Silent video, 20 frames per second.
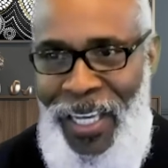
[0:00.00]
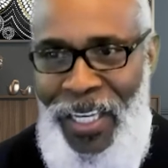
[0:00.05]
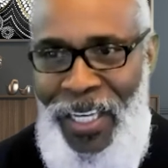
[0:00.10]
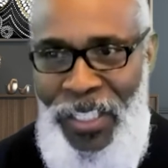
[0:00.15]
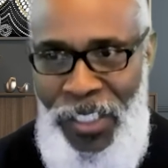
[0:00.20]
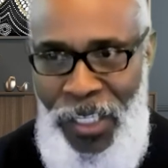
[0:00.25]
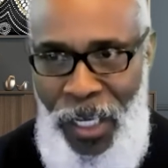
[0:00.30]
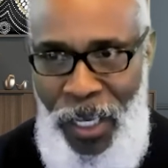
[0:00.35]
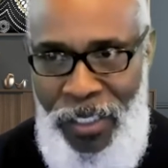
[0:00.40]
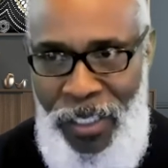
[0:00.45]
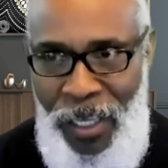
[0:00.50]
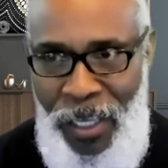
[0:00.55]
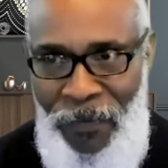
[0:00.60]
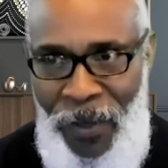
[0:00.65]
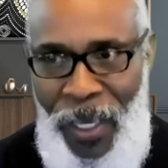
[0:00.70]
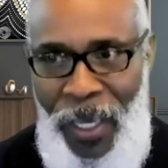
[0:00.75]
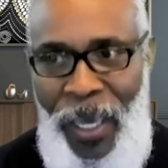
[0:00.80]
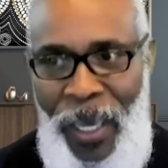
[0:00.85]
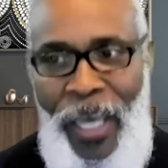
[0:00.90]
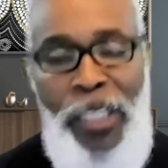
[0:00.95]

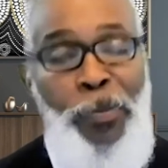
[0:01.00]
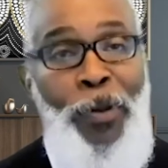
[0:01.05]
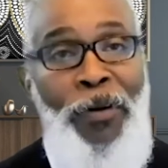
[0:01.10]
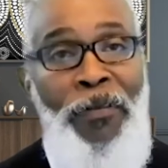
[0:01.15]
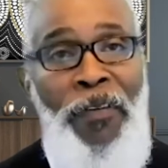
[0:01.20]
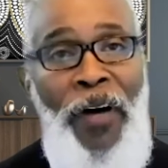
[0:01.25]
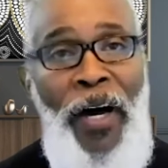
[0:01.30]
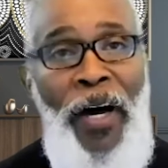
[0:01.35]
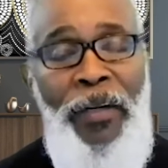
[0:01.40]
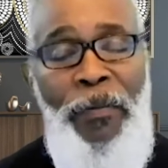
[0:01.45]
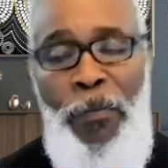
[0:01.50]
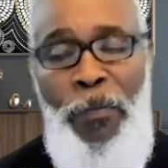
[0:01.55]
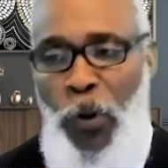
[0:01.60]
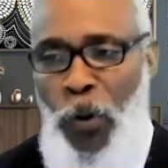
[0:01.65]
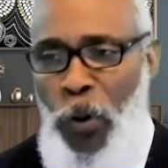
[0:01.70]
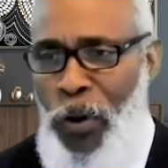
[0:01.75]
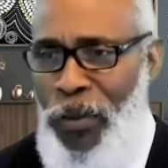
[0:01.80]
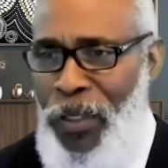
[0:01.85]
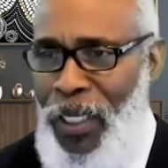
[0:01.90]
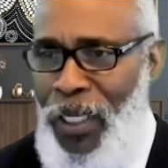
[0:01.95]
GSFA has provided
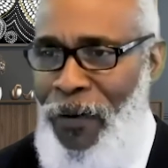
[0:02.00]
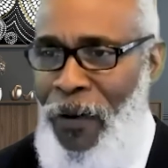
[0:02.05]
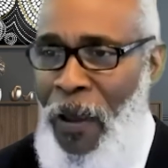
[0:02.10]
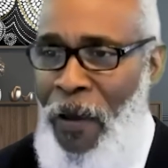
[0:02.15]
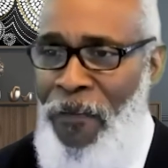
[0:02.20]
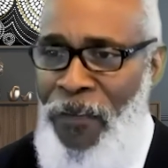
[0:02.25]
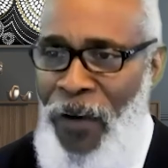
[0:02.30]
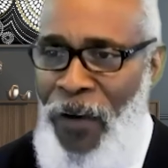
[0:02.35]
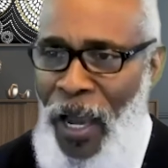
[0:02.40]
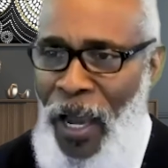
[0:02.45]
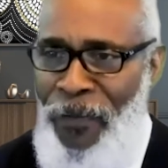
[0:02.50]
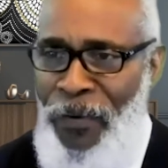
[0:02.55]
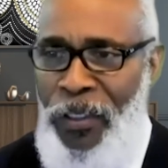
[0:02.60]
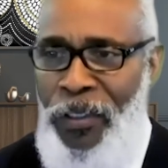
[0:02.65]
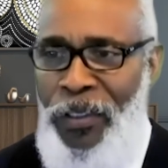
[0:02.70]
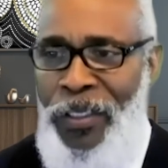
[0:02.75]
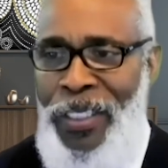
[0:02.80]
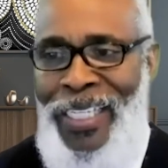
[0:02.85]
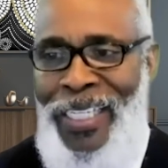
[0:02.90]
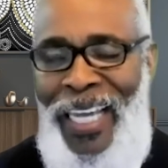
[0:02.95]
more than
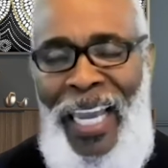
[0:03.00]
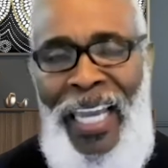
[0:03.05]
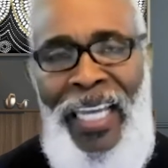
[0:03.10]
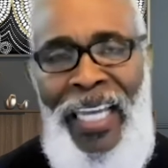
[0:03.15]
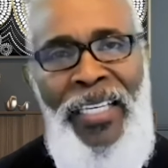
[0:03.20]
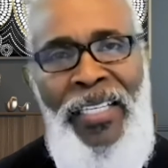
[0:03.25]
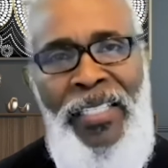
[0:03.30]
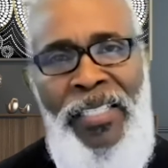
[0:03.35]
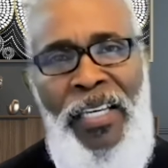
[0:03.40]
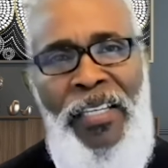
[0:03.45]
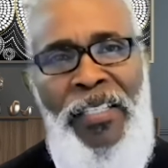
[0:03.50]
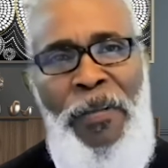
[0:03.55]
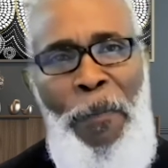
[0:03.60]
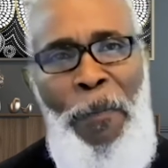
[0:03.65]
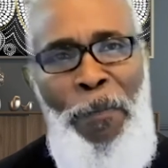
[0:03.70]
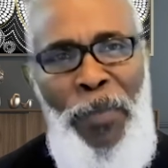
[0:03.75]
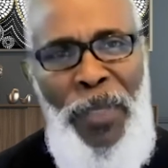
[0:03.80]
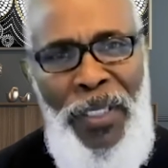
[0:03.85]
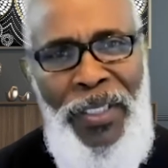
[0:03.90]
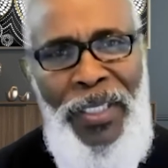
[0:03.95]
$586
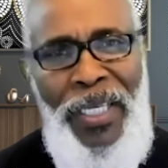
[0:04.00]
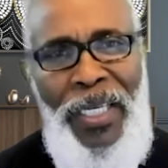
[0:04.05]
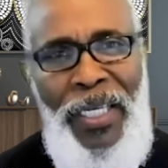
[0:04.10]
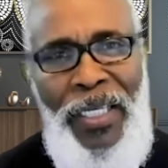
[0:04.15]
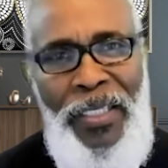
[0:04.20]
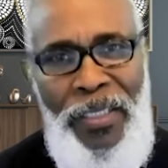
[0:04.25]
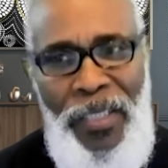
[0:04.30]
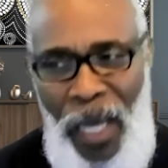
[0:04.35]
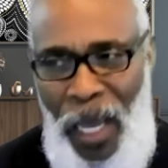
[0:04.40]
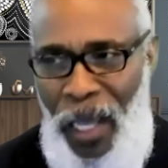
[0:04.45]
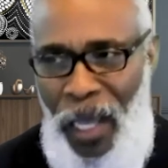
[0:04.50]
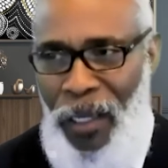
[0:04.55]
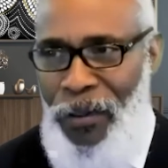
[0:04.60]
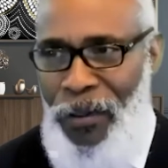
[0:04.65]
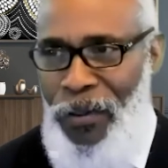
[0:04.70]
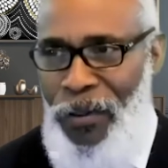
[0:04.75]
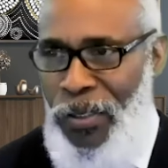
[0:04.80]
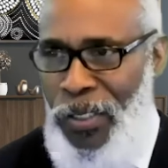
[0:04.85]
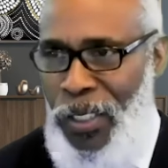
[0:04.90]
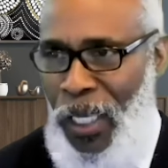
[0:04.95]
million
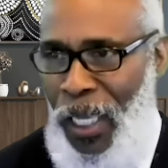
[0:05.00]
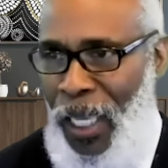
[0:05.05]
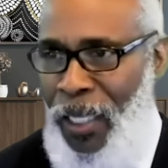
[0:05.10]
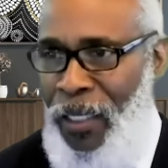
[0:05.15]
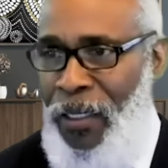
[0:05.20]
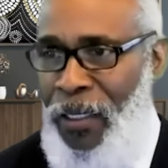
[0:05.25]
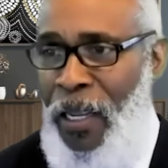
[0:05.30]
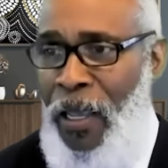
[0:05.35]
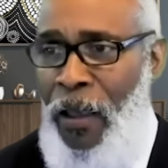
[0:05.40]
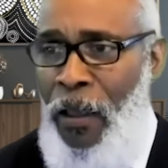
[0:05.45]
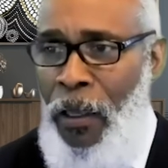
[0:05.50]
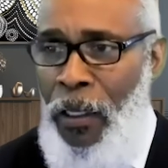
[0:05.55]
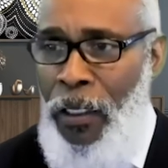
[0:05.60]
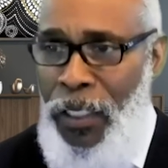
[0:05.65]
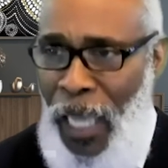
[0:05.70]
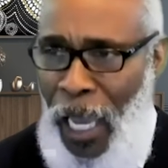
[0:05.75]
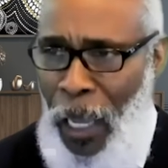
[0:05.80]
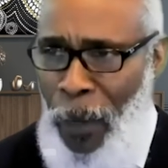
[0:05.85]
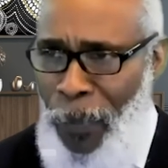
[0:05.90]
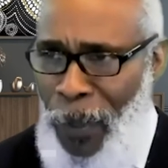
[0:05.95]
in
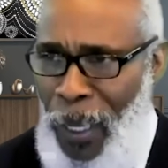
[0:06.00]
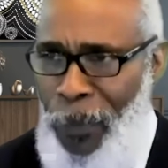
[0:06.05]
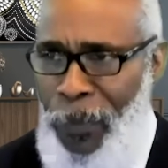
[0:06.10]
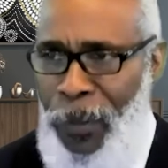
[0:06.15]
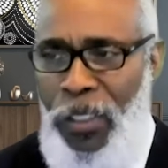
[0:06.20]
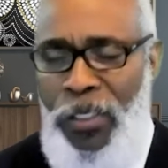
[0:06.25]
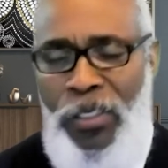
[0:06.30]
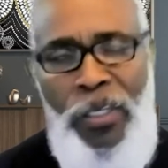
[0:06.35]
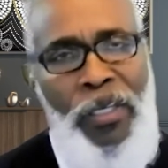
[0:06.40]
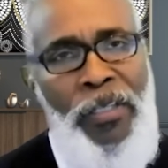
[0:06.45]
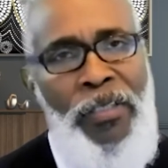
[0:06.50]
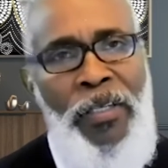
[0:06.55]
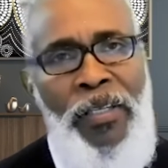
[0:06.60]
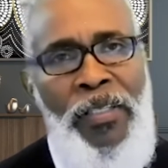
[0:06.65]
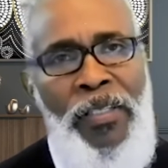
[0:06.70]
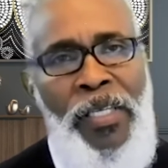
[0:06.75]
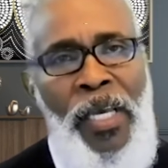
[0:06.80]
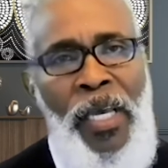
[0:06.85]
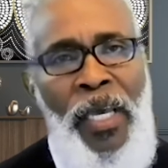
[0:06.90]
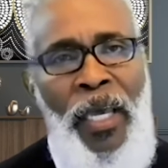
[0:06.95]
down payment
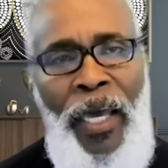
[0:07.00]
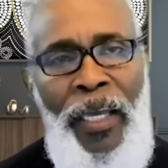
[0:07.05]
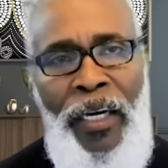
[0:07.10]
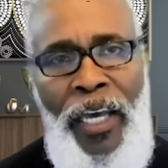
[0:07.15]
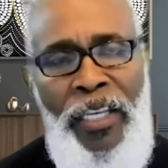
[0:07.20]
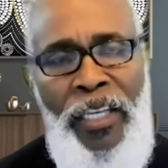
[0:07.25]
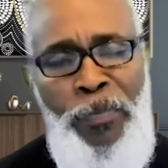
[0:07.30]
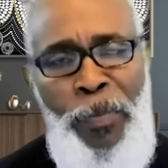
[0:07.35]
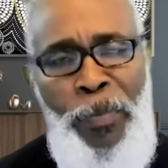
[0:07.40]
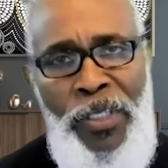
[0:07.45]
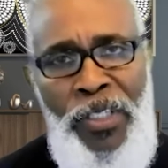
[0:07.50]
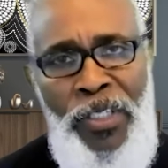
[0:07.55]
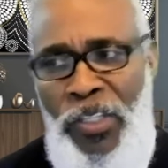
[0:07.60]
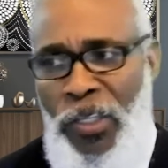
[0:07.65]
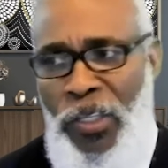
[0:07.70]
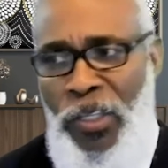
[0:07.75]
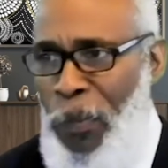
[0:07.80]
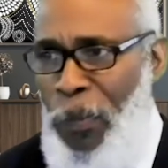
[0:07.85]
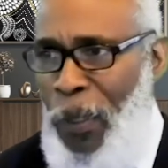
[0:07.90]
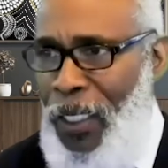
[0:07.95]
assistance and has
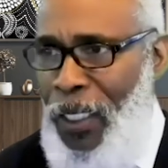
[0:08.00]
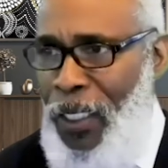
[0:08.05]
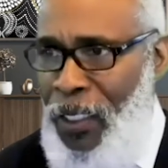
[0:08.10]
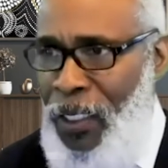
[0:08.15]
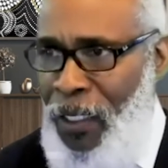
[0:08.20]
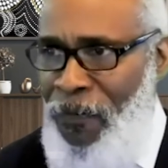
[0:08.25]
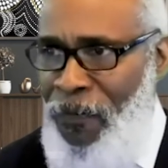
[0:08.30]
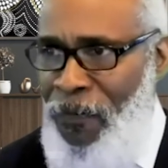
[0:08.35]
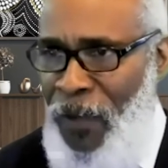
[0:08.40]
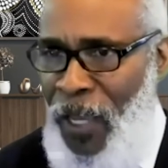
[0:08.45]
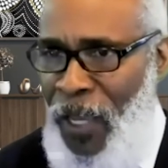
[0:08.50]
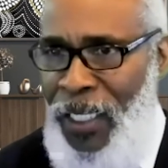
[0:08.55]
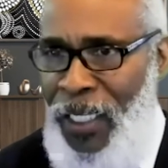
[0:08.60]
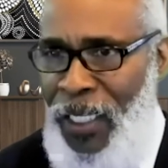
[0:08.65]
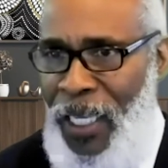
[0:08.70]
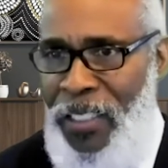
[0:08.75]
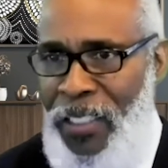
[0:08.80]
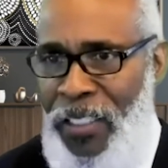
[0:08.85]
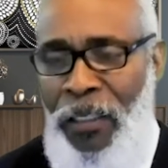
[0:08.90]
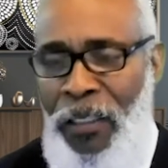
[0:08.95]
participated in
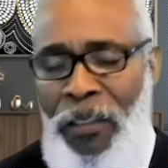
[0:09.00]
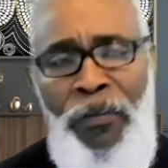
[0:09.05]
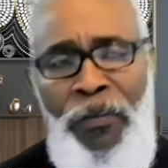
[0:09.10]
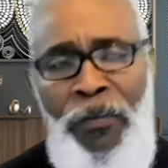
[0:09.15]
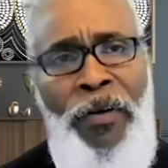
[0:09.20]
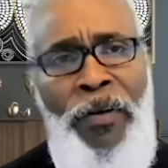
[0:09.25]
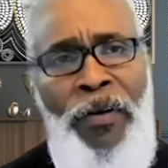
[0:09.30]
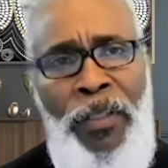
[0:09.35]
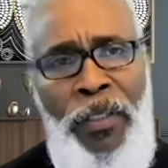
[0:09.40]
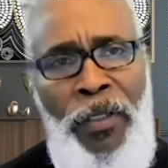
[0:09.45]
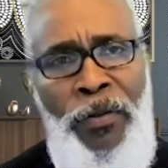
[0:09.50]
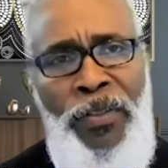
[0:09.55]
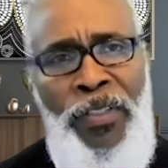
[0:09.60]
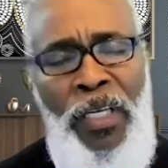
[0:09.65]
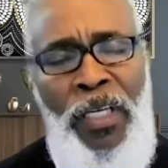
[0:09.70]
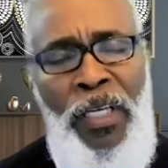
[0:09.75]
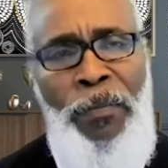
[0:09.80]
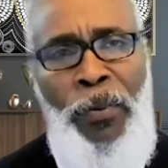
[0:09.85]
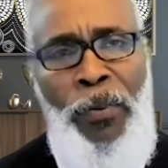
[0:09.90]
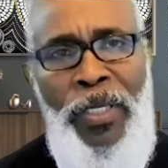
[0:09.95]
financing of over
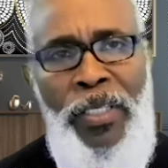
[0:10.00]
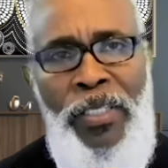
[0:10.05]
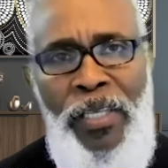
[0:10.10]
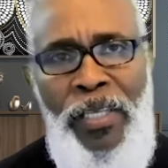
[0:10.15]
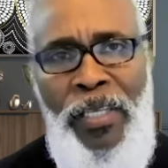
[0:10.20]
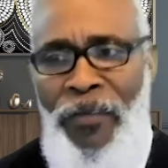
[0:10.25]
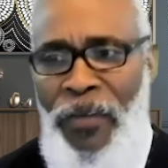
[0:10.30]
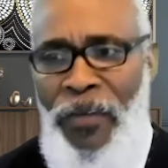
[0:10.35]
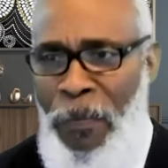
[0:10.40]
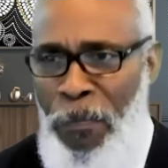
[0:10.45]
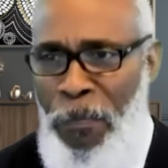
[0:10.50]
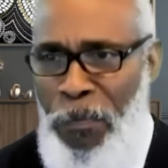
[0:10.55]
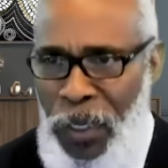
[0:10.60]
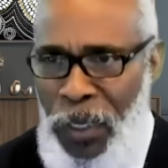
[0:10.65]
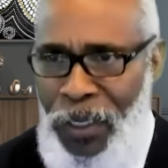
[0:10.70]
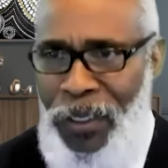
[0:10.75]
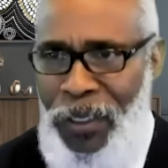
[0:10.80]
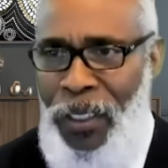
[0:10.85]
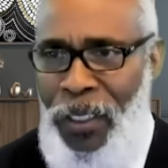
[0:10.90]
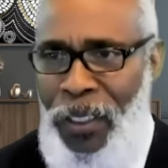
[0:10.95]
$13.7
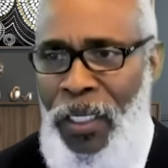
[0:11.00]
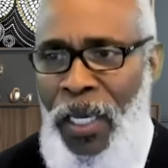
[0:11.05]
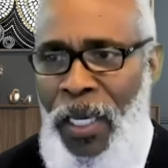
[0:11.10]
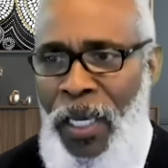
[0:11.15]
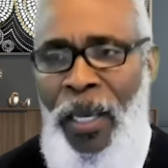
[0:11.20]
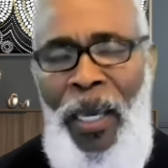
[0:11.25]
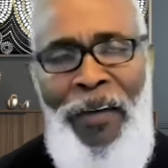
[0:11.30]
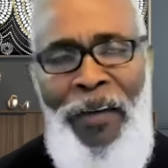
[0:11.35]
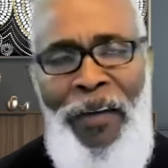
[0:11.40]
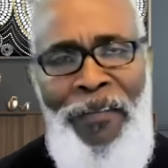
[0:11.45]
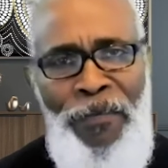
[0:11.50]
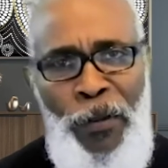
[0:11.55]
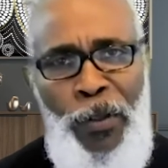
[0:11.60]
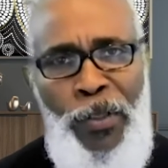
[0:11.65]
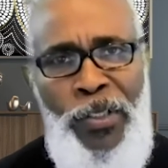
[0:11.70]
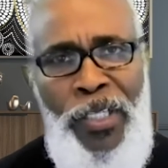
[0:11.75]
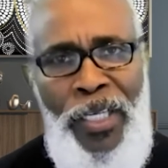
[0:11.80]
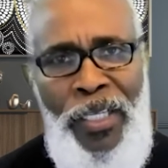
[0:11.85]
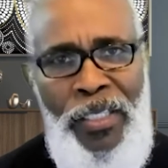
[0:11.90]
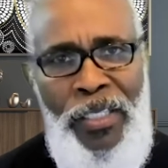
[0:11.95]
million in
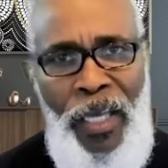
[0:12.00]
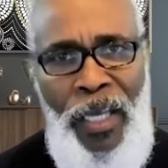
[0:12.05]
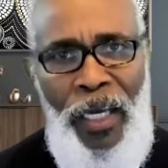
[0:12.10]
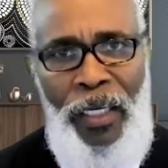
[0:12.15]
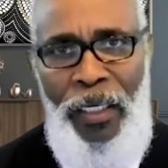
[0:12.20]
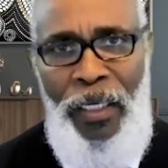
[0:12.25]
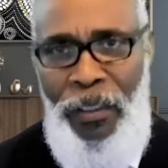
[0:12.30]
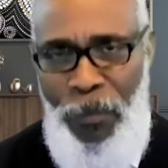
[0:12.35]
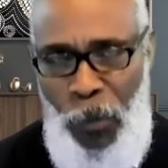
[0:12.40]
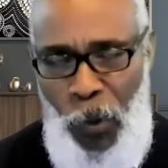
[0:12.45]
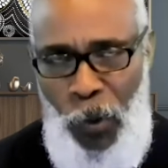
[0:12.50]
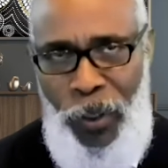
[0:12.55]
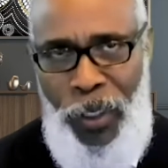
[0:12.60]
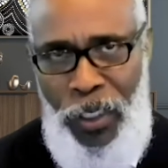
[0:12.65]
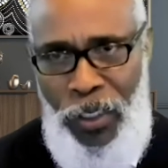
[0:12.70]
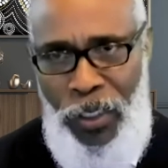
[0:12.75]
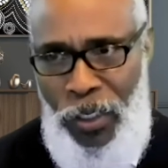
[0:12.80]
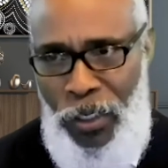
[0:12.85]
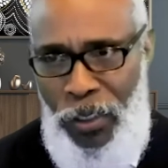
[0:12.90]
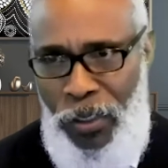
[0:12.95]
first and second
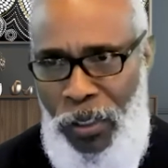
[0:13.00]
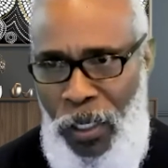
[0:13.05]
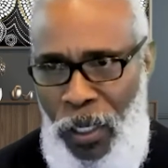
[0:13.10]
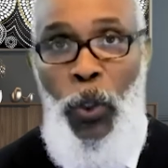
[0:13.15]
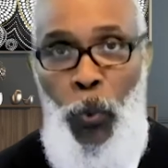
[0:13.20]
mortgages.